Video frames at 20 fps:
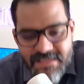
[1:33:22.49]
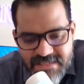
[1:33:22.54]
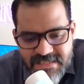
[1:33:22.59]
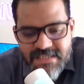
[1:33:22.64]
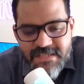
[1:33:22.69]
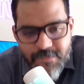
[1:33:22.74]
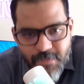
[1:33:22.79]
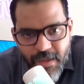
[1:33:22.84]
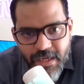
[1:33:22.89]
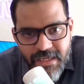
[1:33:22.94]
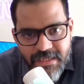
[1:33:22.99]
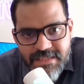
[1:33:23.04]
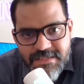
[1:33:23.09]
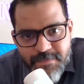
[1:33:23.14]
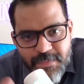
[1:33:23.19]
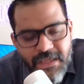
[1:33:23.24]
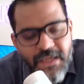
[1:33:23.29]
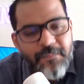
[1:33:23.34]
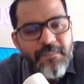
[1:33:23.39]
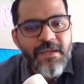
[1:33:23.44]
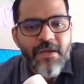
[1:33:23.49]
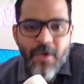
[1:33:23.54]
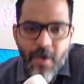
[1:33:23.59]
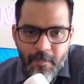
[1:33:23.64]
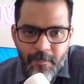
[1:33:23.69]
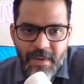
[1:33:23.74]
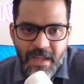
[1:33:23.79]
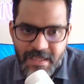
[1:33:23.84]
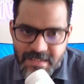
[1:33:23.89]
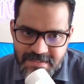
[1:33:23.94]
this is why it is becoming
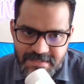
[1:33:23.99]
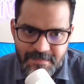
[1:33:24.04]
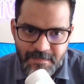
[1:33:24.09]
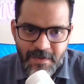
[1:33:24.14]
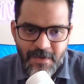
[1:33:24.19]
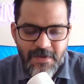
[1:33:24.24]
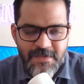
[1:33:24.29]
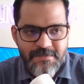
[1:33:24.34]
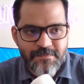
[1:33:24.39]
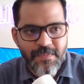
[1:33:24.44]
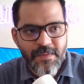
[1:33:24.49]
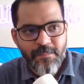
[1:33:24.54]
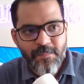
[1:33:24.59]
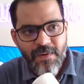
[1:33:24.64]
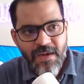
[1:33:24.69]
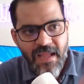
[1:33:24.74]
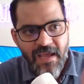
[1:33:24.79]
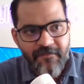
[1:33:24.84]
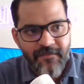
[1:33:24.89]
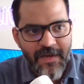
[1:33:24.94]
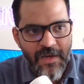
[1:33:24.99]
complex because people